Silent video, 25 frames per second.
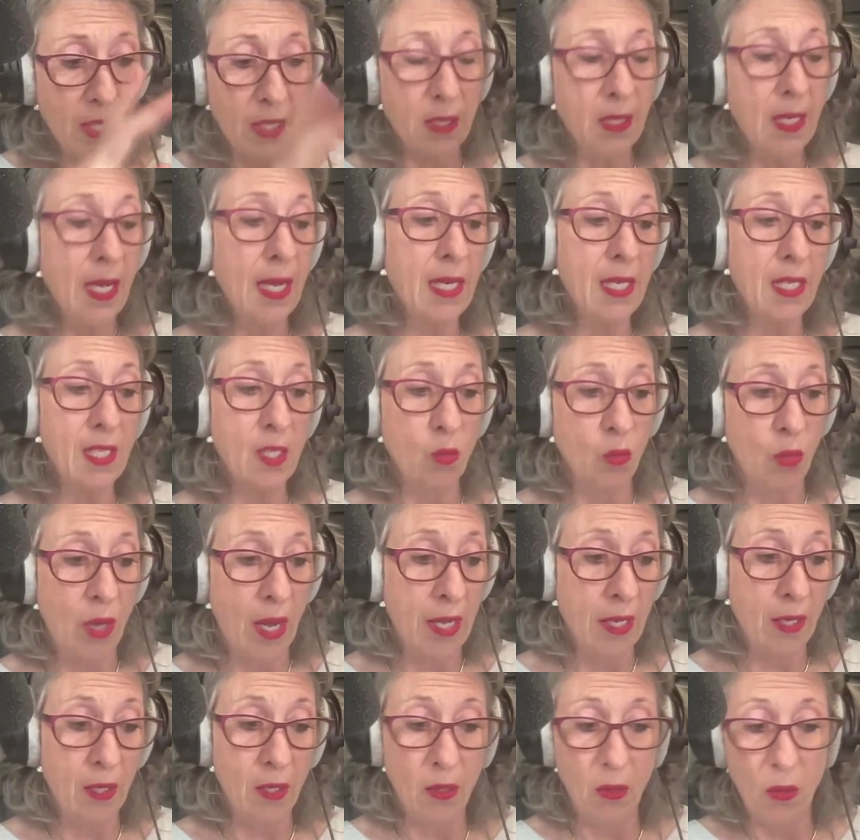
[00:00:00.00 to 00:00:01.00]
a science
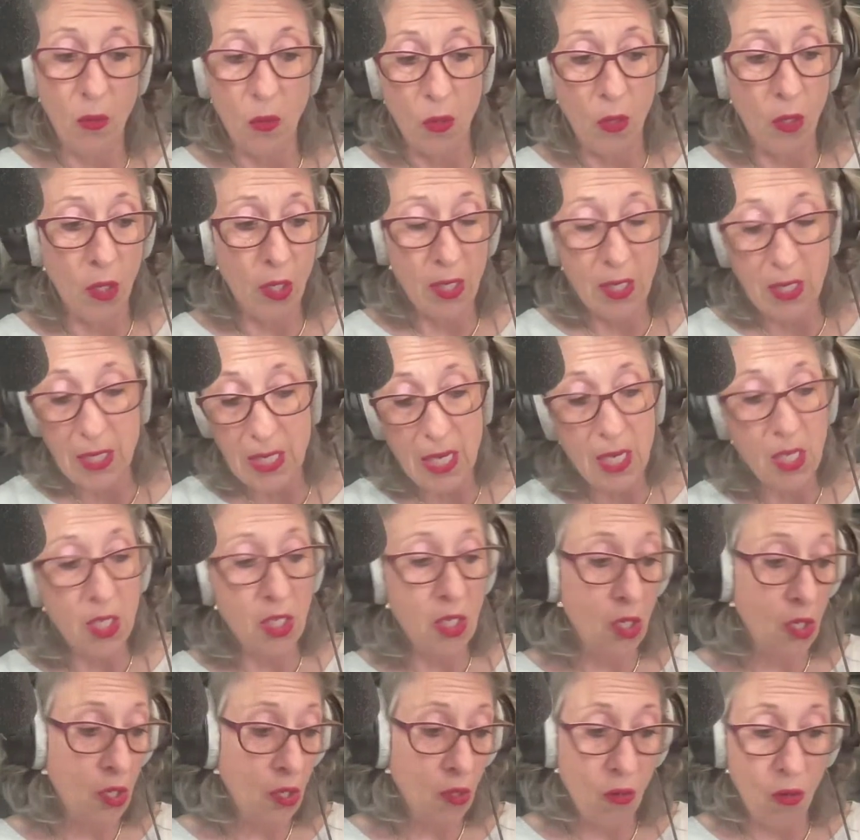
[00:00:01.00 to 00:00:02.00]
writer or a
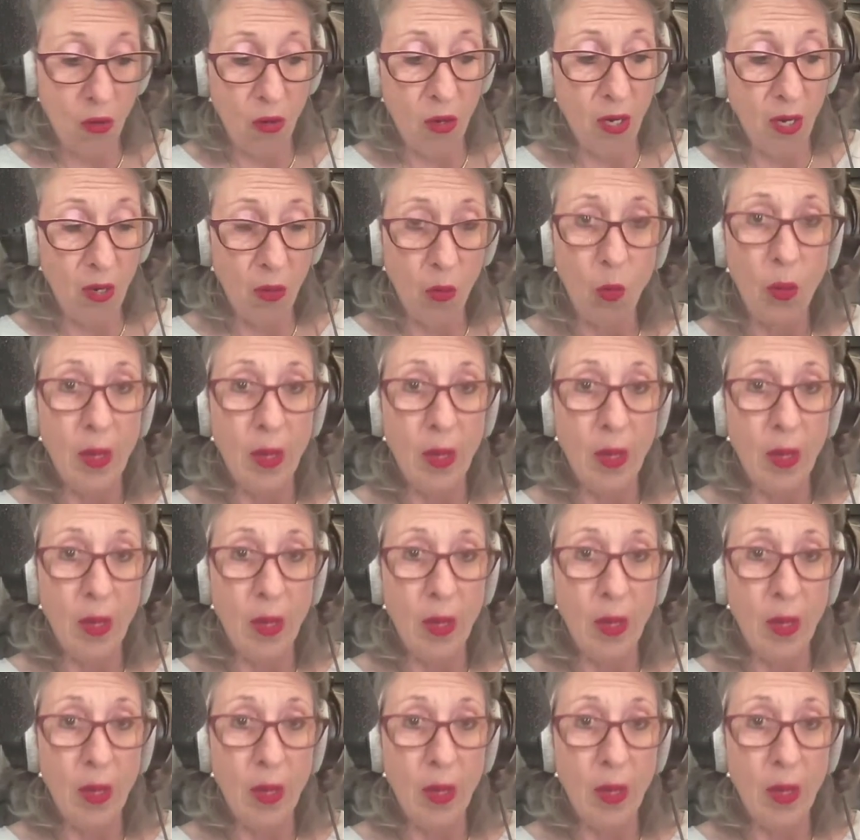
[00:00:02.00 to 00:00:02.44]
teacher or